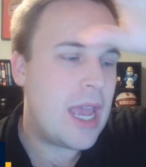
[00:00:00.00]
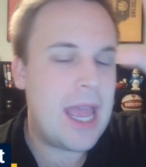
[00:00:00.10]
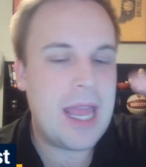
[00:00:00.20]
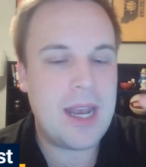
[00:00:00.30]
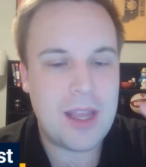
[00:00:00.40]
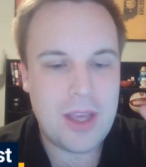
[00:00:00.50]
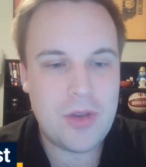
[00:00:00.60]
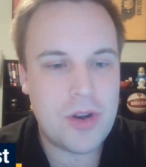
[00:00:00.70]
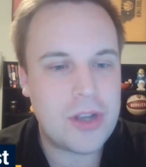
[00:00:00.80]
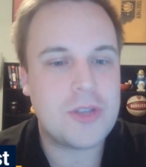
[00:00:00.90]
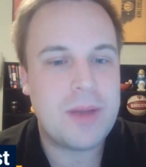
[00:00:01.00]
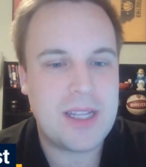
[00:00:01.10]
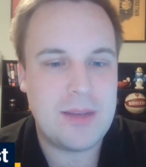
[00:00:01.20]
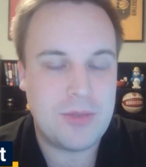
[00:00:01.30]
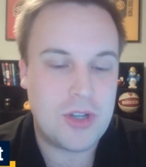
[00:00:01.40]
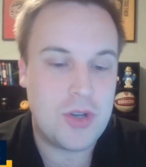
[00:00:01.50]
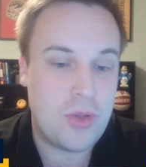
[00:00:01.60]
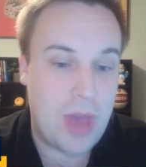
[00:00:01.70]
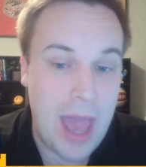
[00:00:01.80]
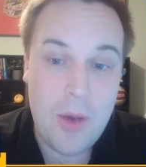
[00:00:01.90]
and you don't expect teams to
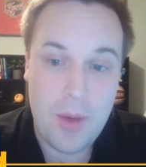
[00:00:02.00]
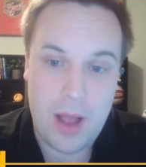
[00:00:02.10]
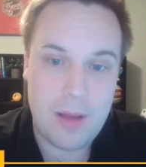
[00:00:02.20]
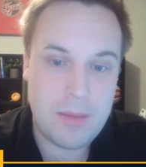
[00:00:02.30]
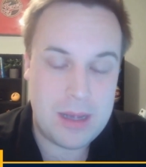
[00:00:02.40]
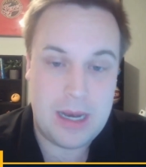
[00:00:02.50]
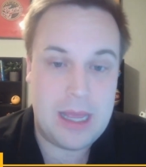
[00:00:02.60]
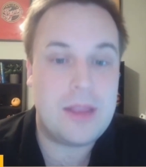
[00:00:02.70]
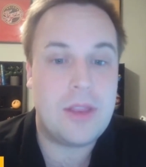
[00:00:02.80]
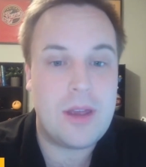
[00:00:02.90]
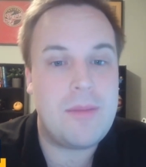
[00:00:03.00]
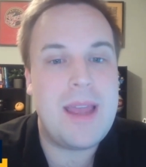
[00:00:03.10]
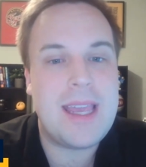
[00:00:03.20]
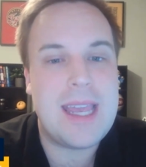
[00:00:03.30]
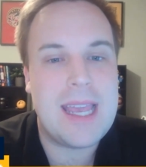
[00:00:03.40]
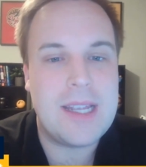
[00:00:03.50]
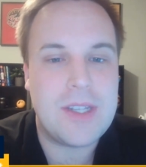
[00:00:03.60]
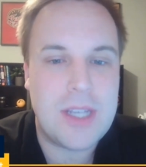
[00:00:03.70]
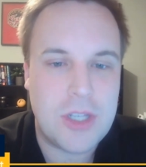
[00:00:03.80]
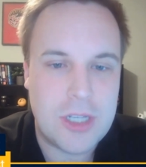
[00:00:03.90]
shoot that well, but they're making it
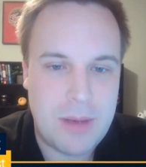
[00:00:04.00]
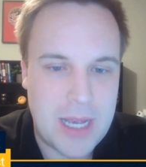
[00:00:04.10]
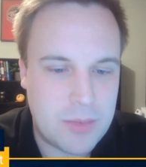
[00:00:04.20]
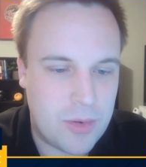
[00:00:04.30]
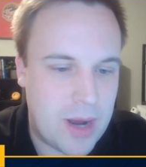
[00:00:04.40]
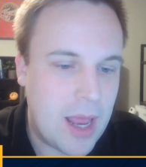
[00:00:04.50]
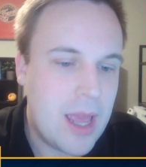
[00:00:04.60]
as easy as possible, right?